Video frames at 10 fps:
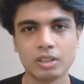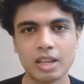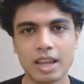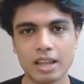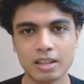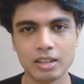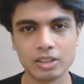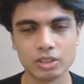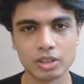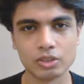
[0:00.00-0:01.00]
and these
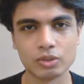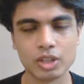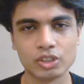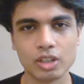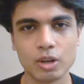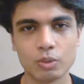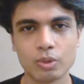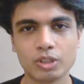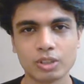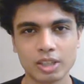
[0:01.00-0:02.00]
are stretching
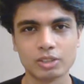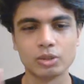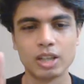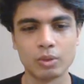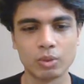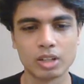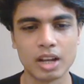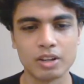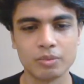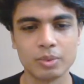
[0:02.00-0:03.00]
outwards, okay, so that would
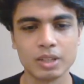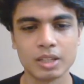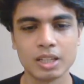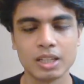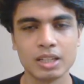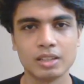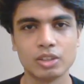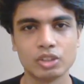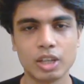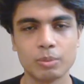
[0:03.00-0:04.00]
kind of be the
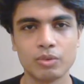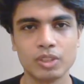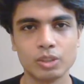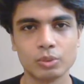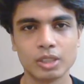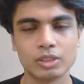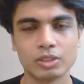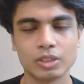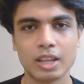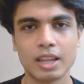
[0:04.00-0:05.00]
shape of these wings,
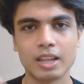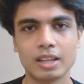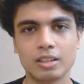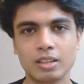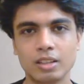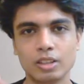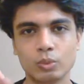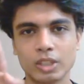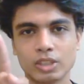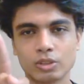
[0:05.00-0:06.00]
and these
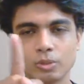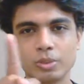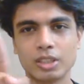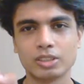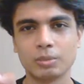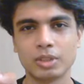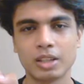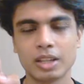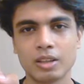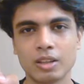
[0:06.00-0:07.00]
wings could be something
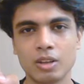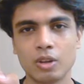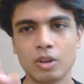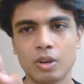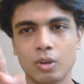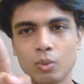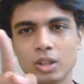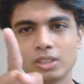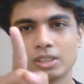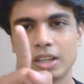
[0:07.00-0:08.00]
like, on
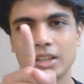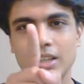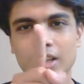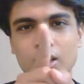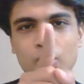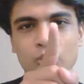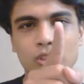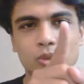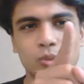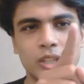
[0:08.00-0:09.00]
one side they go
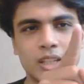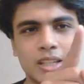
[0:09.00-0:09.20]
this way,